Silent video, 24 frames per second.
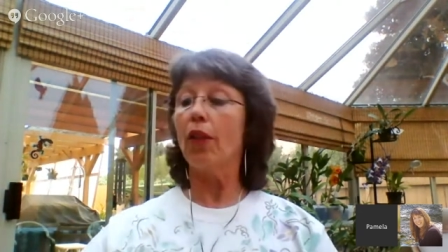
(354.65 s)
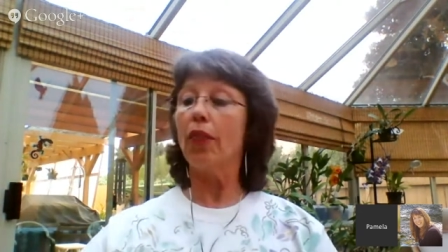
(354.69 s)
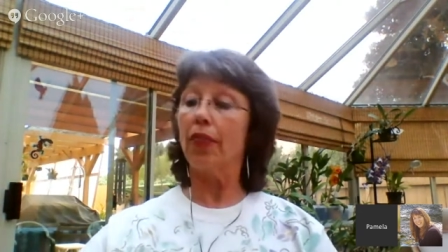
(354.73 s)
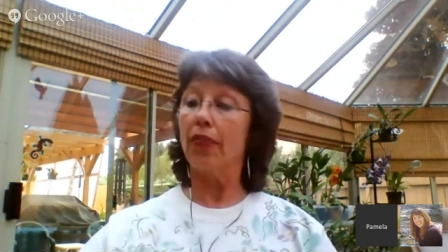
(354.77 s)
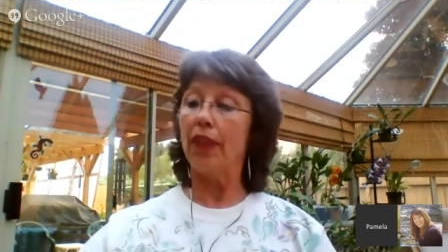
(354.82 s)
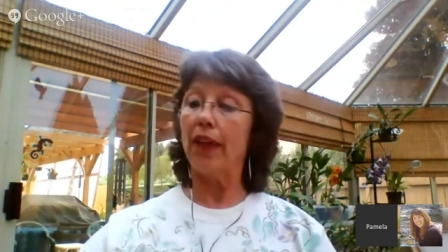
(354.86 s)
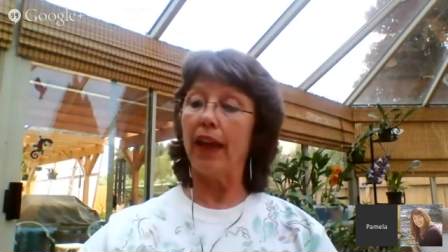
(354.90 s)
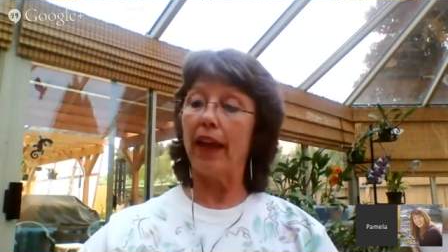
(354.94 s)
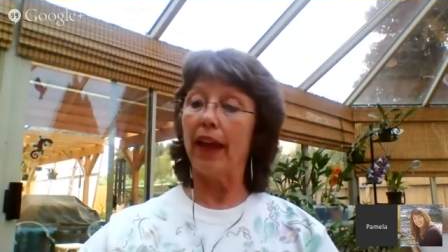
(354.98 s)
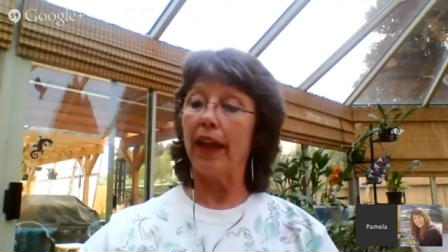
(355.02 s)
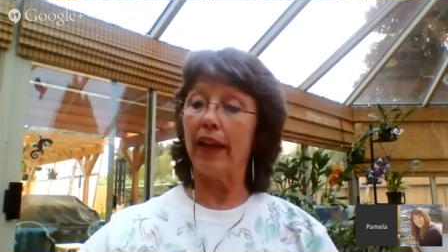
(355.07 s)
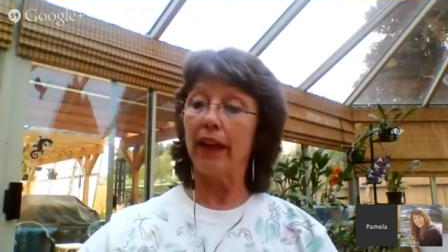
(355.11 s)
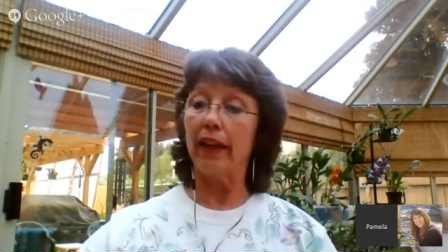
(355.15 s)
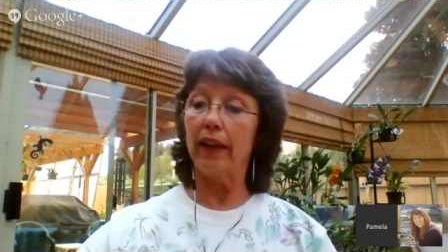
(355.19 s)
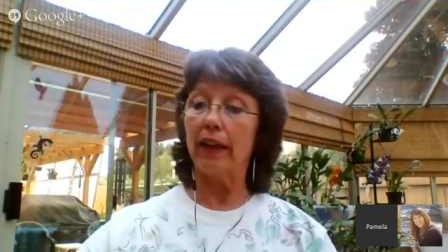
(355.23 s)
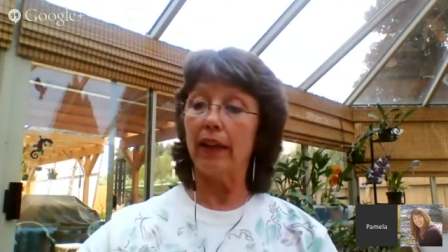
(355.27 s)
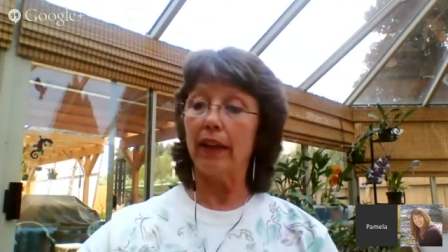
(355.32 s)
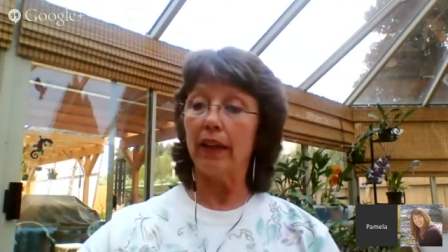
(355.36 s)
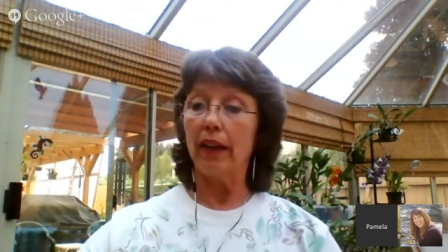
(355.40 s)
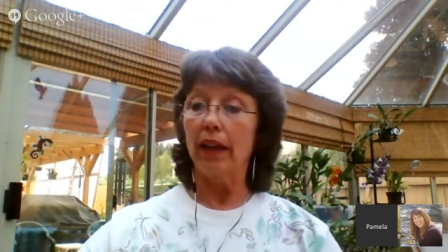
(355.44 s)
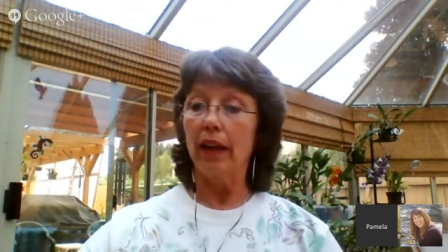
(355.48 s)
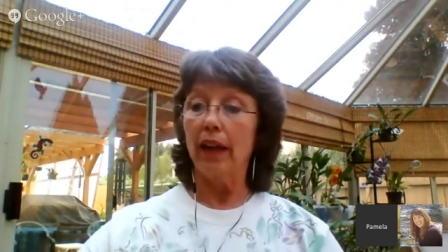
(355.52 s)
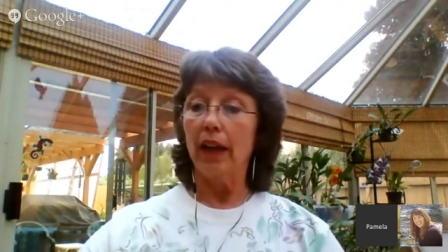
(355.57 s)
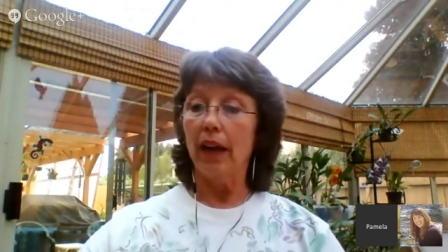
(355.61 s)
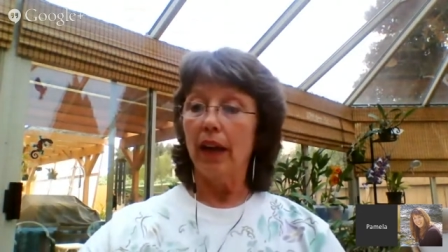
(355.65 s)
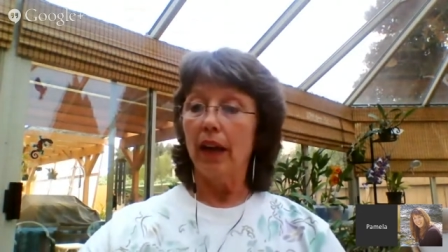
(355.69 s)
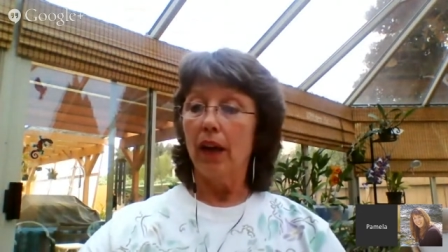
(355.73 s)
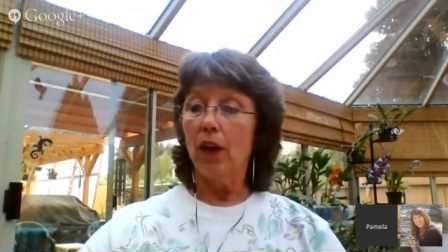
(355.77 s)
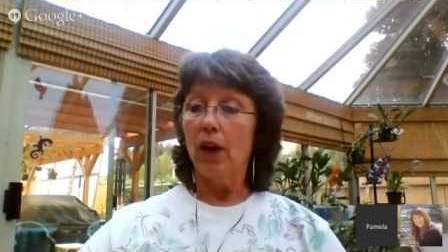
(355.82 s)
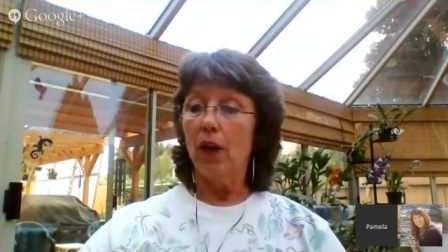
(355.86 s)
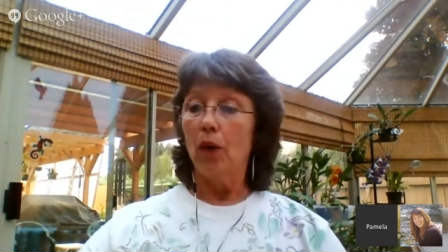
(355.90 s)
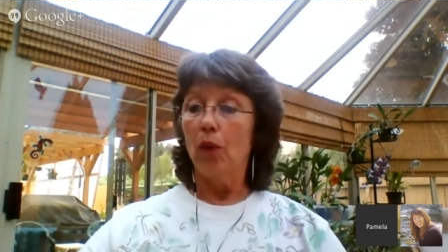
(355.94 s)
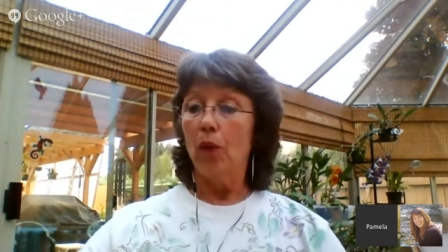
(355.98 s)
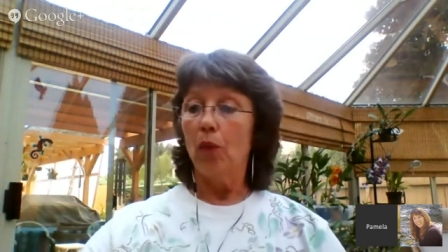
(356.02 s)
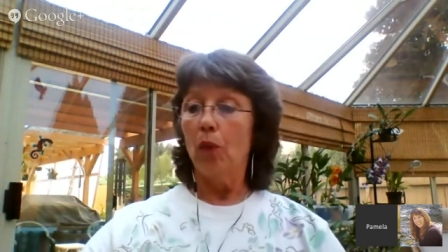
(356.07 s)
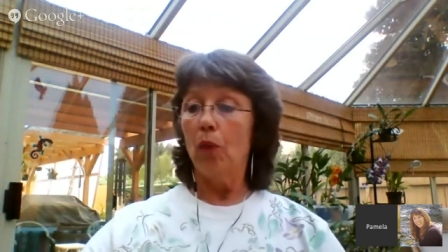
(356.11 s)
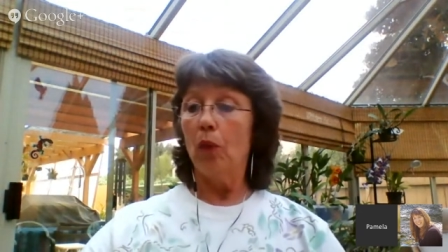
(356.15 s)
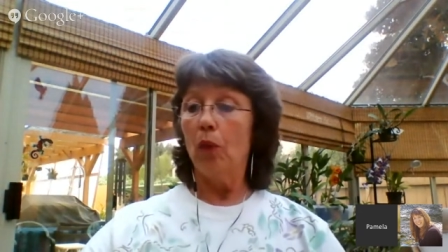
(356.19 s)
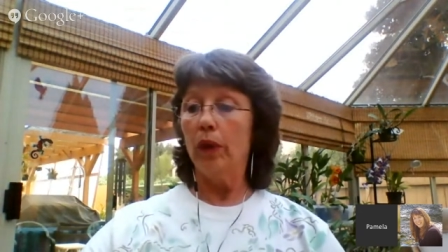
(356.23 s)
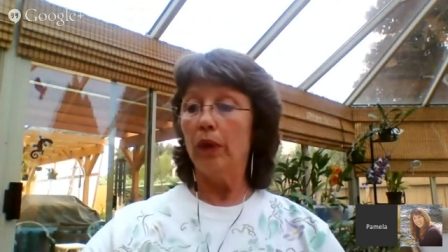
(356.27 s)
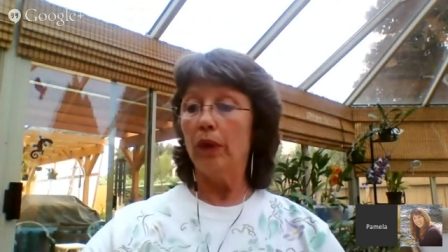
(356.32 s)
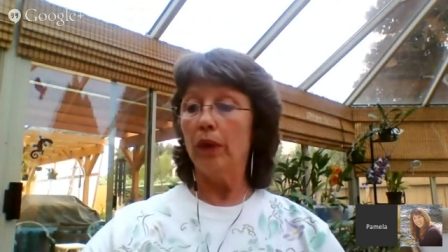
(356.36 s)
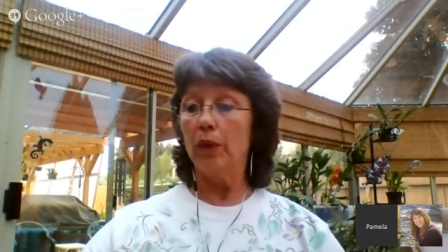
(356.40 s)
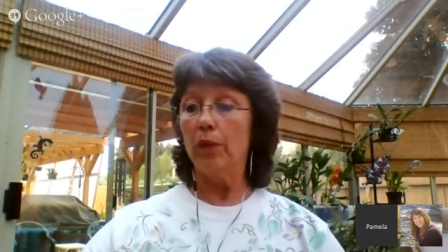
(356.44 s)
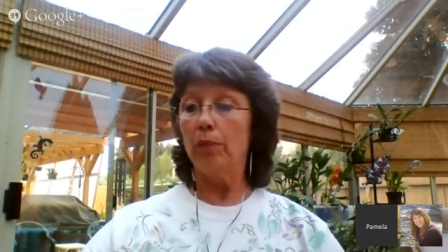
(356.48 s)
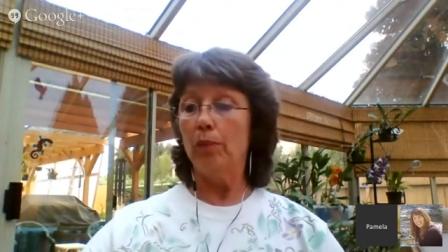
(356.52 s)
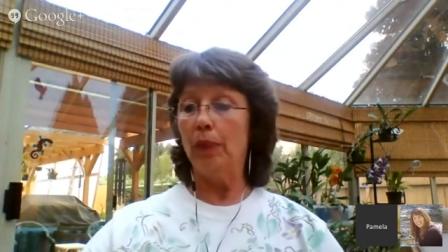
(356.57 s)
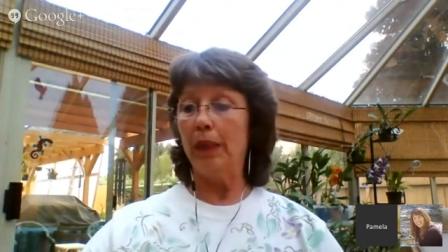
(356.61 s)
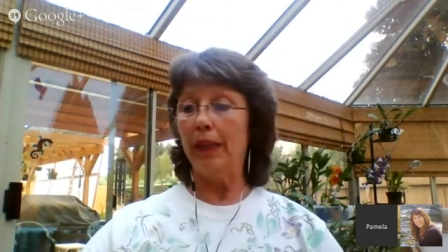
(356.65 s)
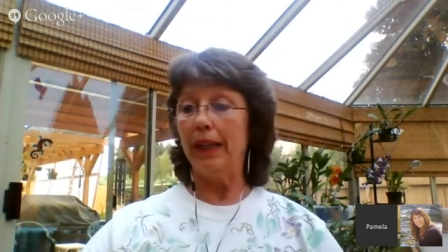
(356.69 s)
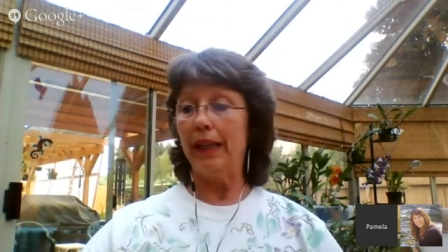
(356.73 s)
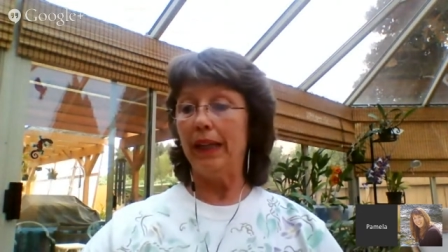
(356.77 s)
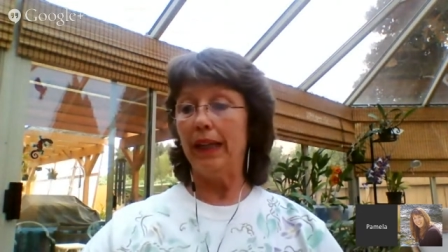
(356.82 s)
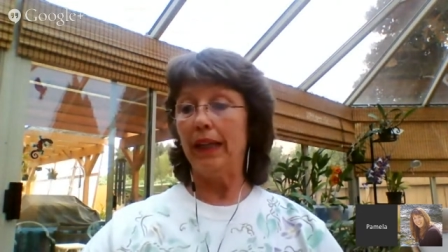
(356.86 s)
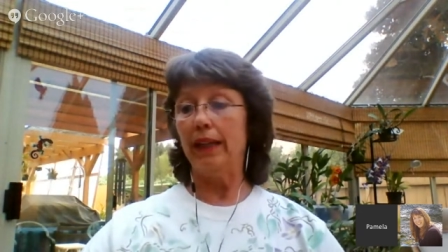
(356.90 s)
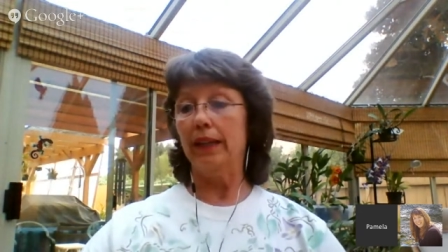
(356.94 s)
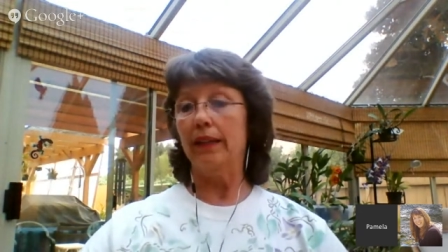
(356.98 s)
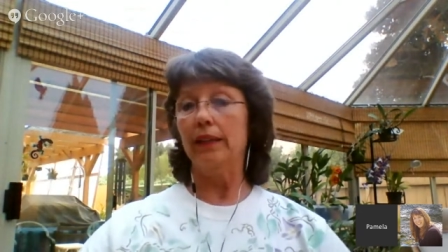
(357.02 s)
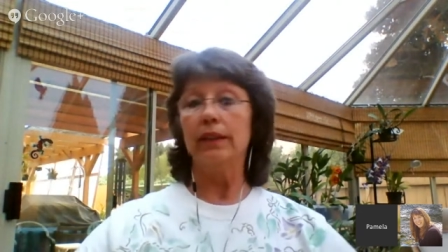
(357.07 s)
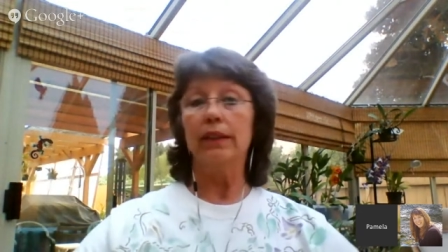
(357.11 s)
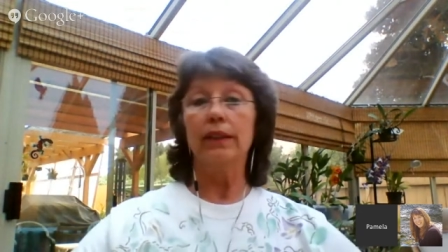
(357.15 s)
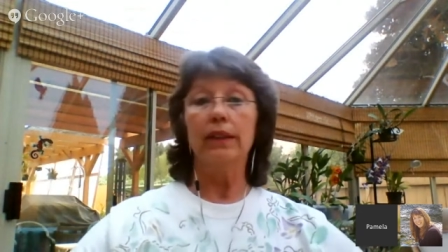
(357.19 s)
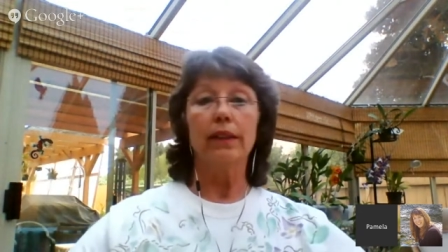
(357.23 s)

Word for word: thing would be